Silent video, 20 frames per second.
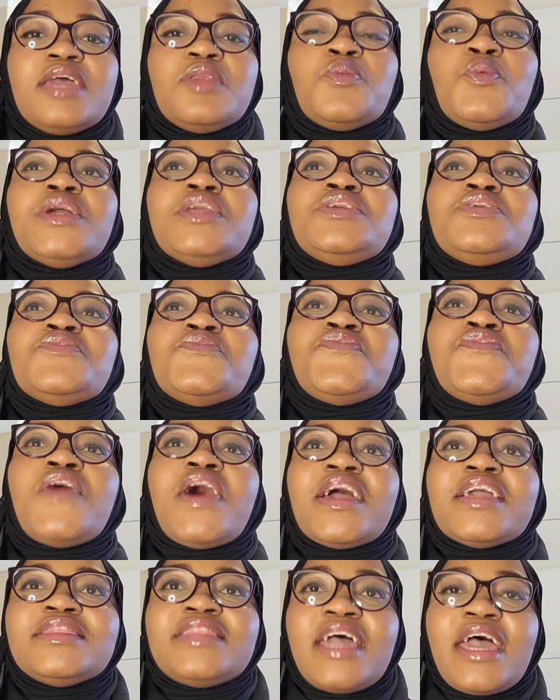And when you
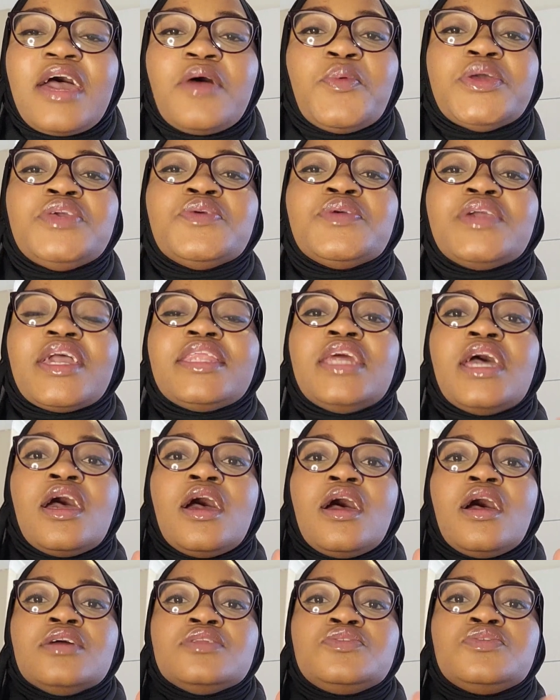find that, when you get
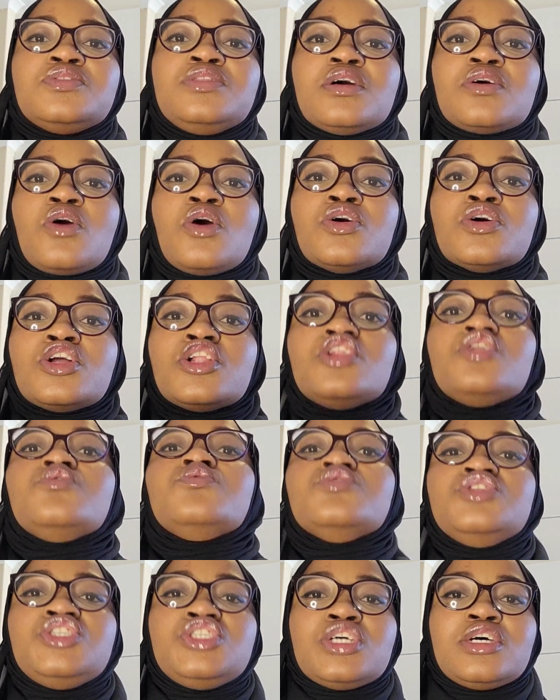to the
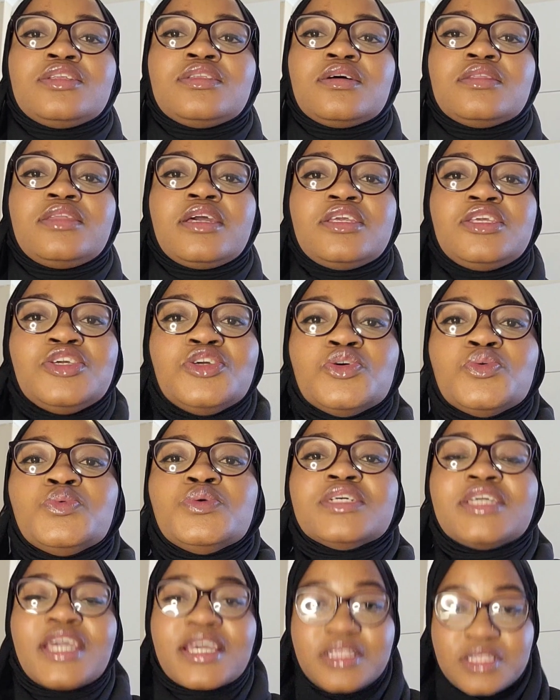conclusion, then you
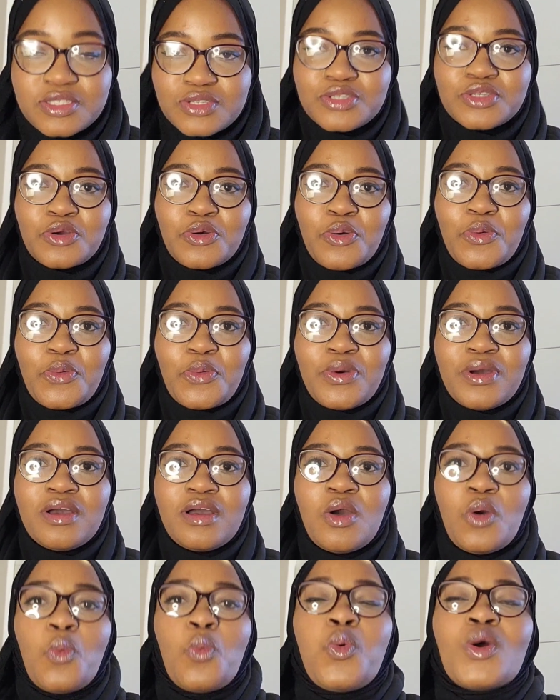will get to know
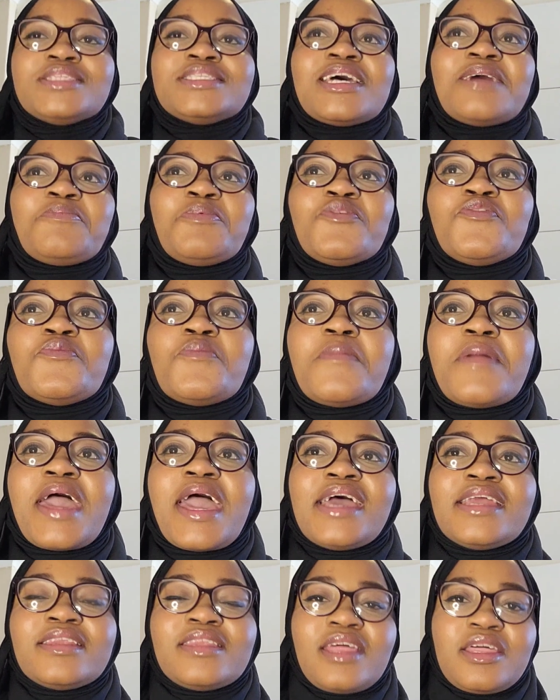what type of
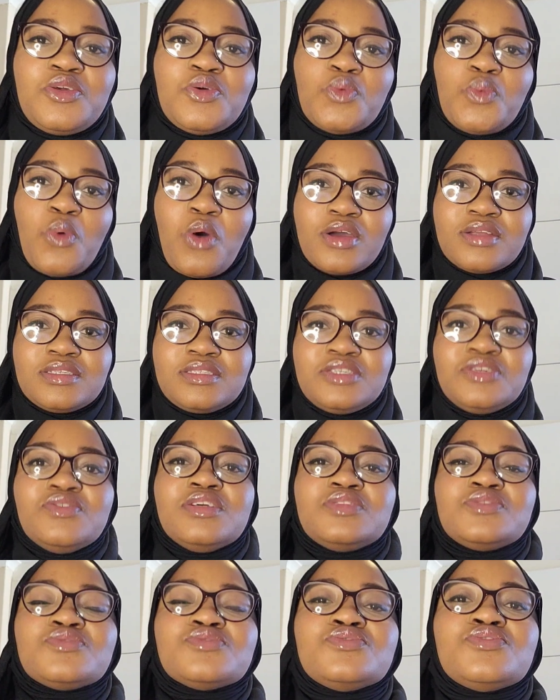man that you want. You
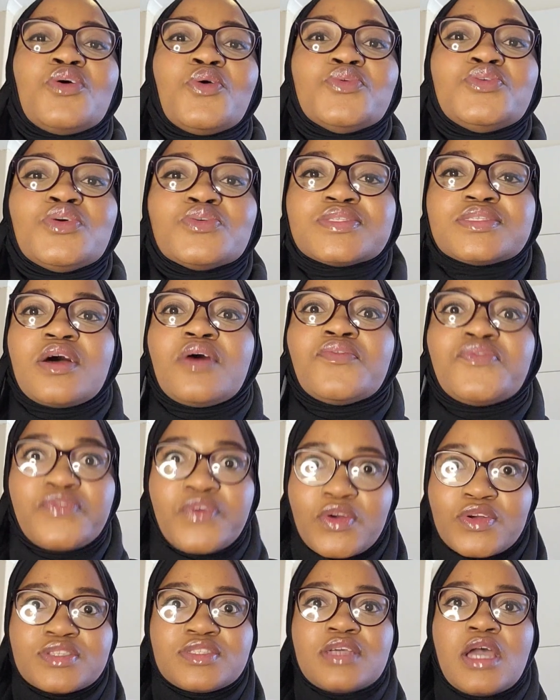need to know yourself
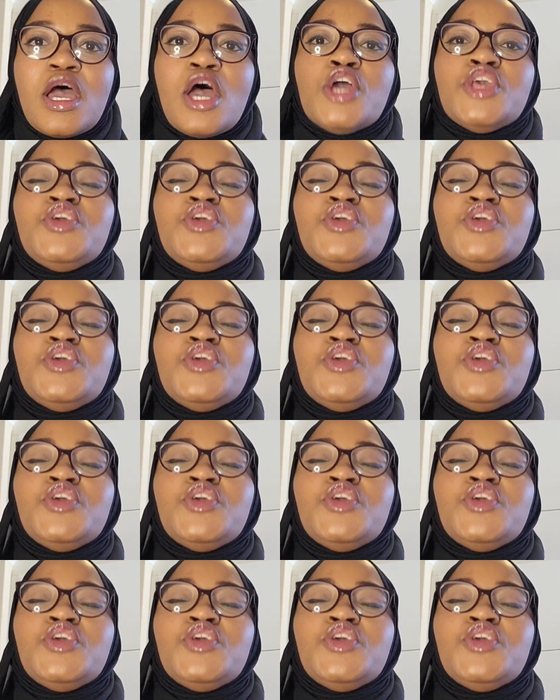first.